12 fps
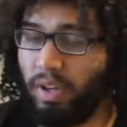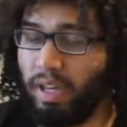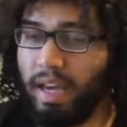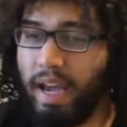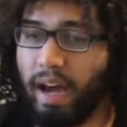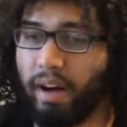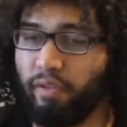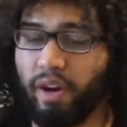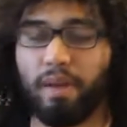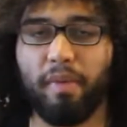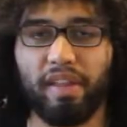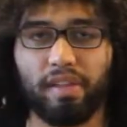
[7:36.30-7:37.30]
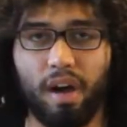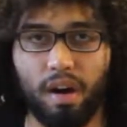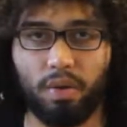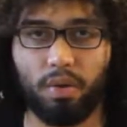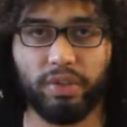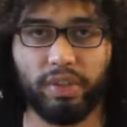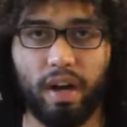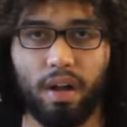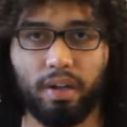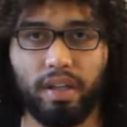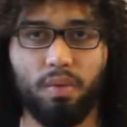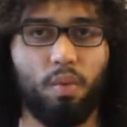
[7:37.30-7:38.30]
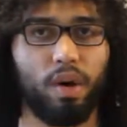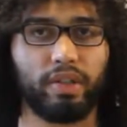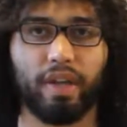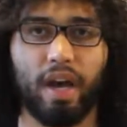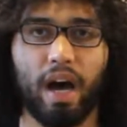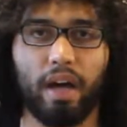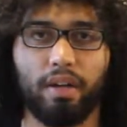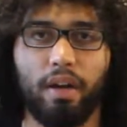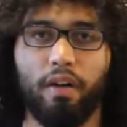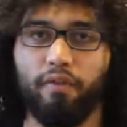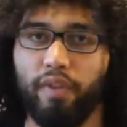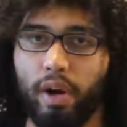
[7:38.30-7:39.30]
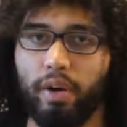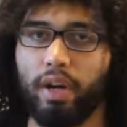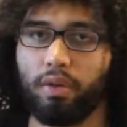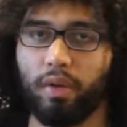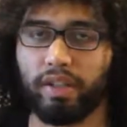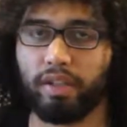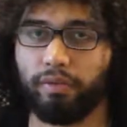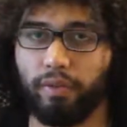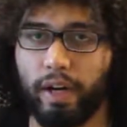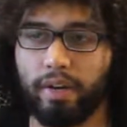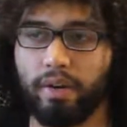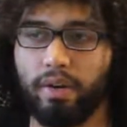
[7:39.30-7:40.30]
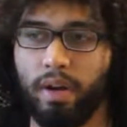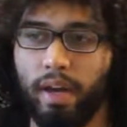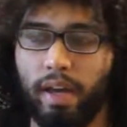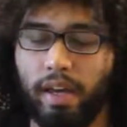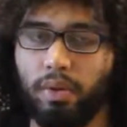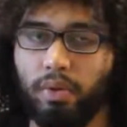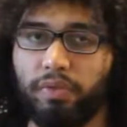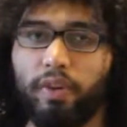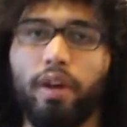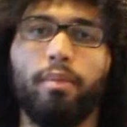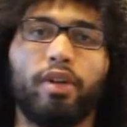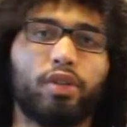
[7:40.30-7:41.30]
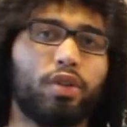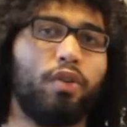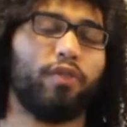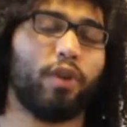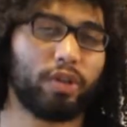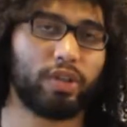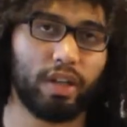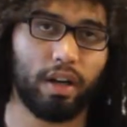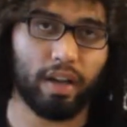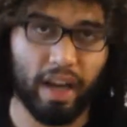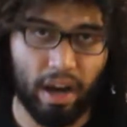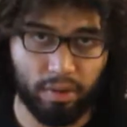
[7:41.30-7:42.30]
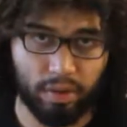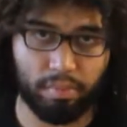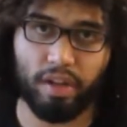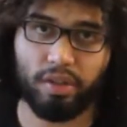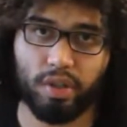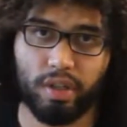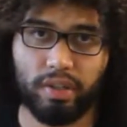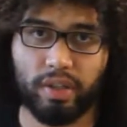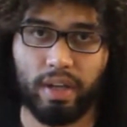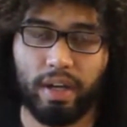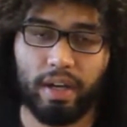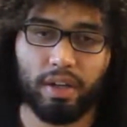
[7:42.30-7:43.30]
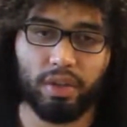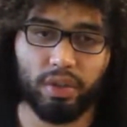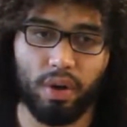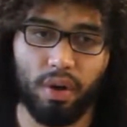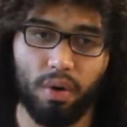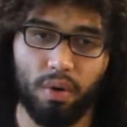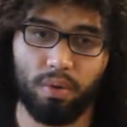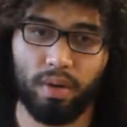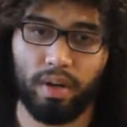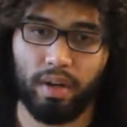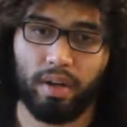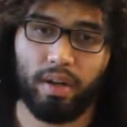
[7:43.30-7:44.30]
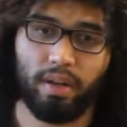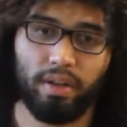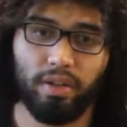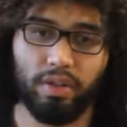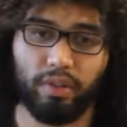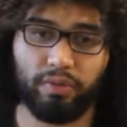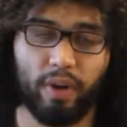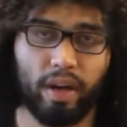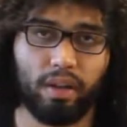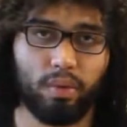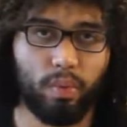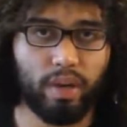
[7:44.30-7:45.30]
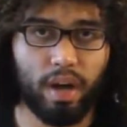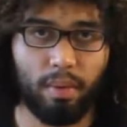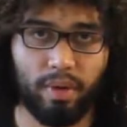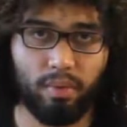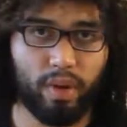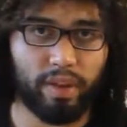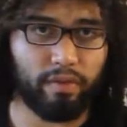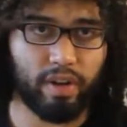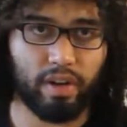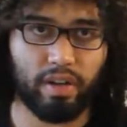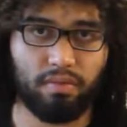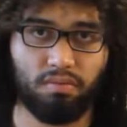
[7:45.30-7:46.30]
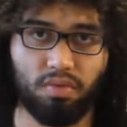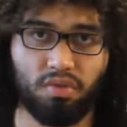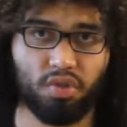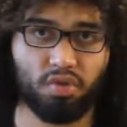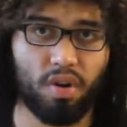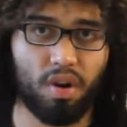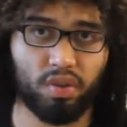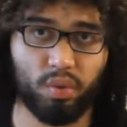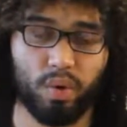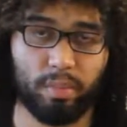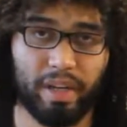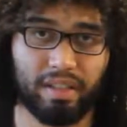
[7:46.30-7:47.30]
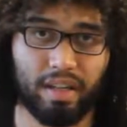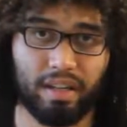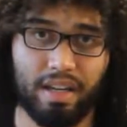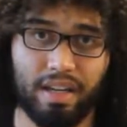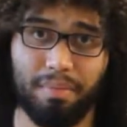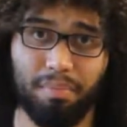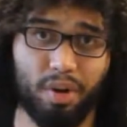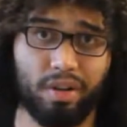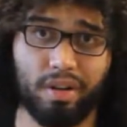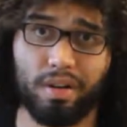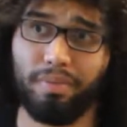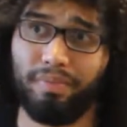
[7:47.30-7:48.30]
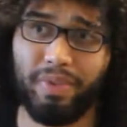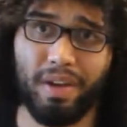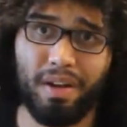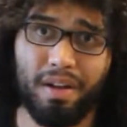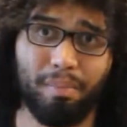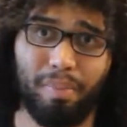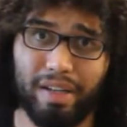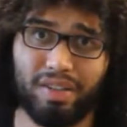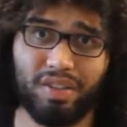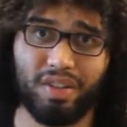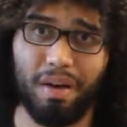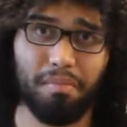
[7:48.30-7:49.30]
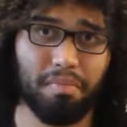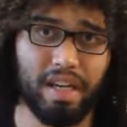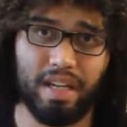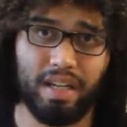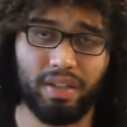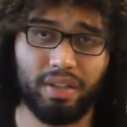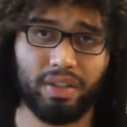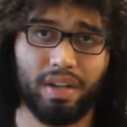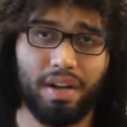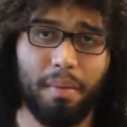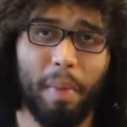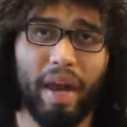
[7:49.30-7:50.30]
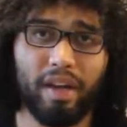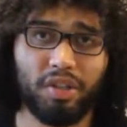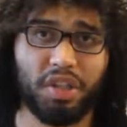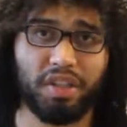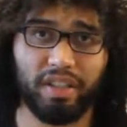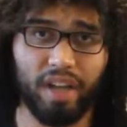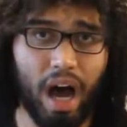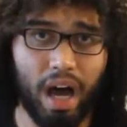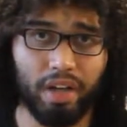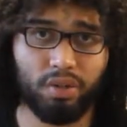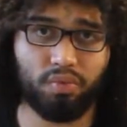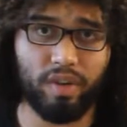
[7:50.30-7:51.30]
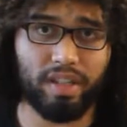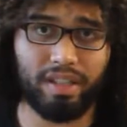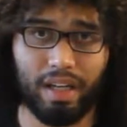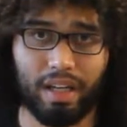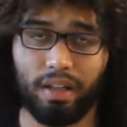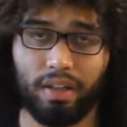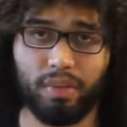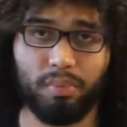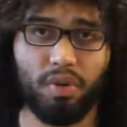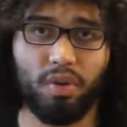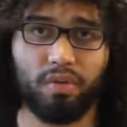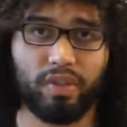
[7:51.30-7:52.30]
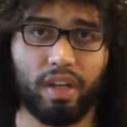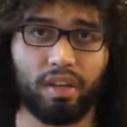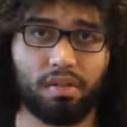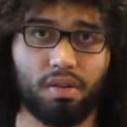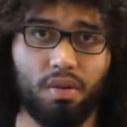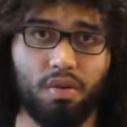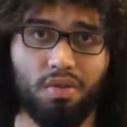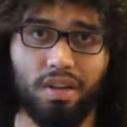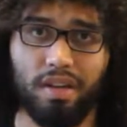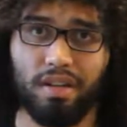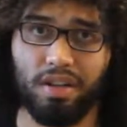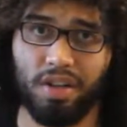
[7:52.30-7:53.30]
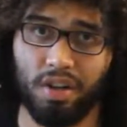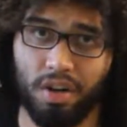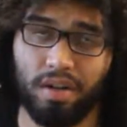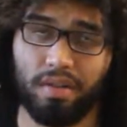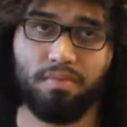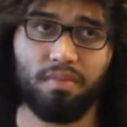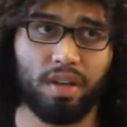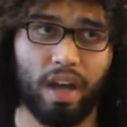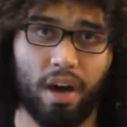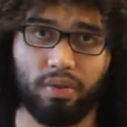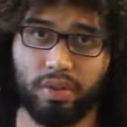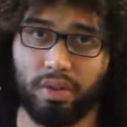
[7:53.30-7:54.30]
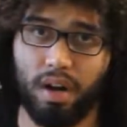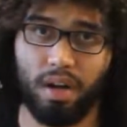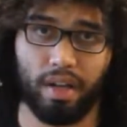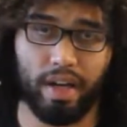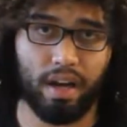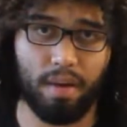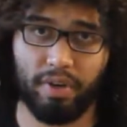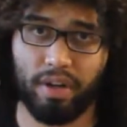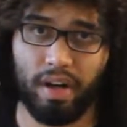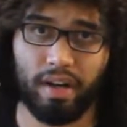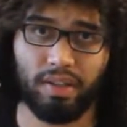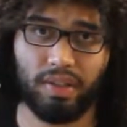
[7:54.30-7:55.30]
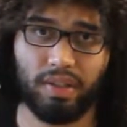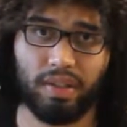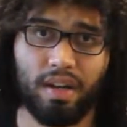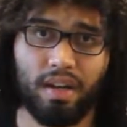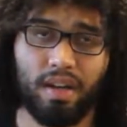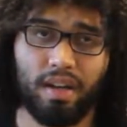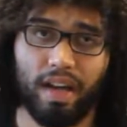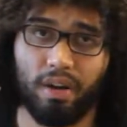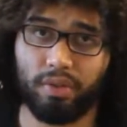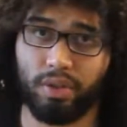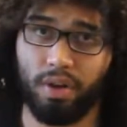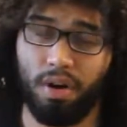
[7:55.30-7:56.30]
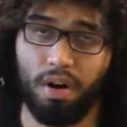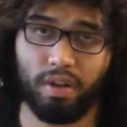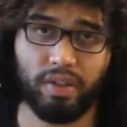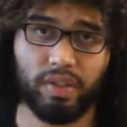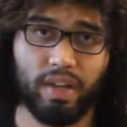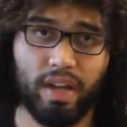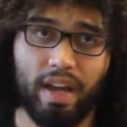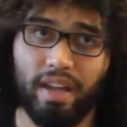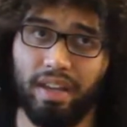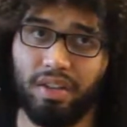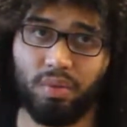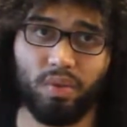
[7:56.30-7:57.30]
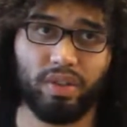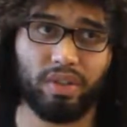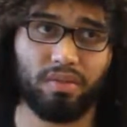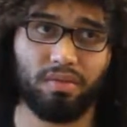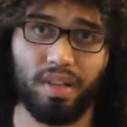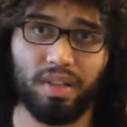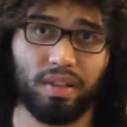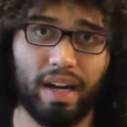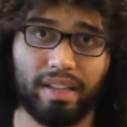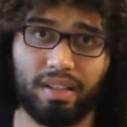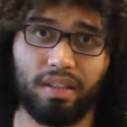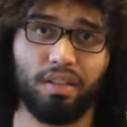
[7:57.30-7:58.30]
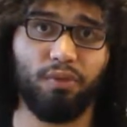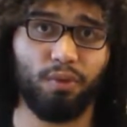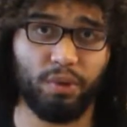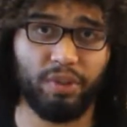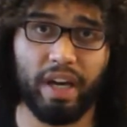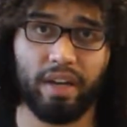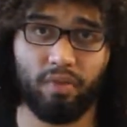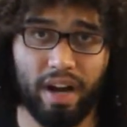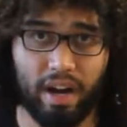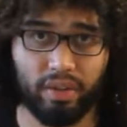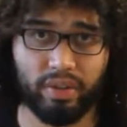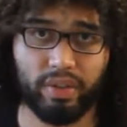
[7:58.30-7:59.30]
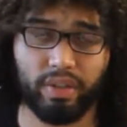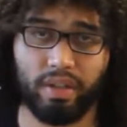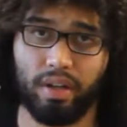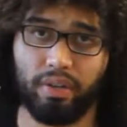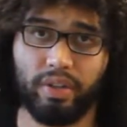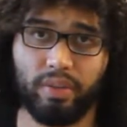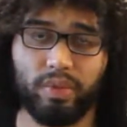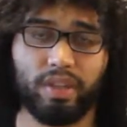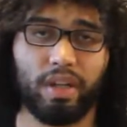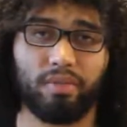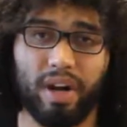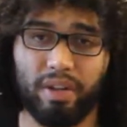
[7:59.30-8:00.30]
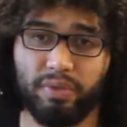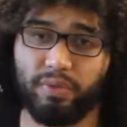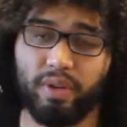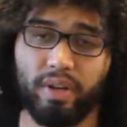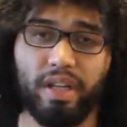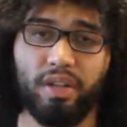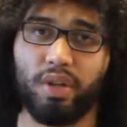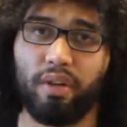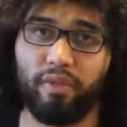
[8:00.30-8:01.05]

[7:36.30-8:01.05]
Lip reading: had a very methodical style. He was not a very aggressive fighter. He was very much so focusing on counter punches. So, Franklin would come in with a very strong swarming technique, and Booker, by some means, managed to dodge ridiculous moves and throw good counter, like uppercuts, counter hooks. This lasted the full 10 rounds. This was 10 rounds for each and every